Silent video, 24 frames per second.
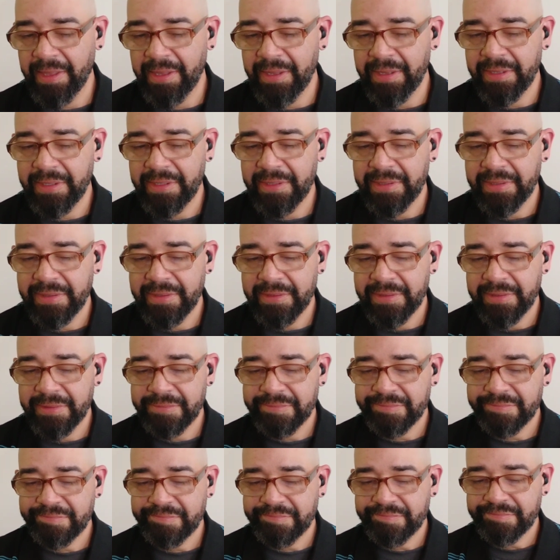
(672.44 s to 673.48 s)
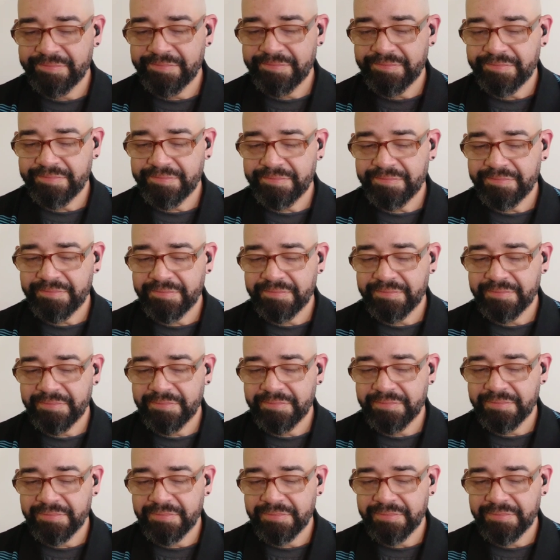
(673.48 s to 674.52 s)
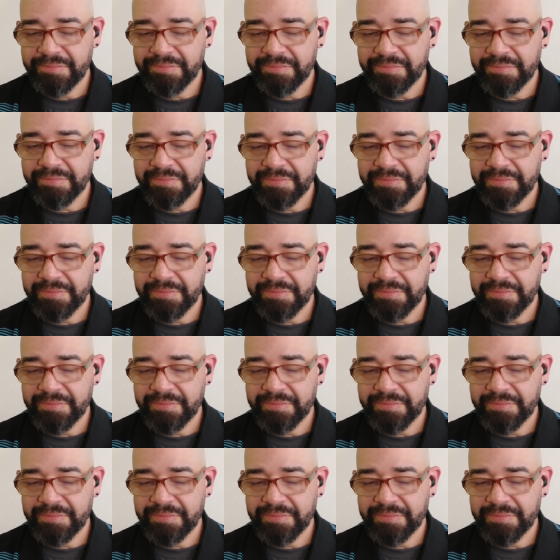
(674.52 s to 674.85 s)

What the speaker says: Nothing is said.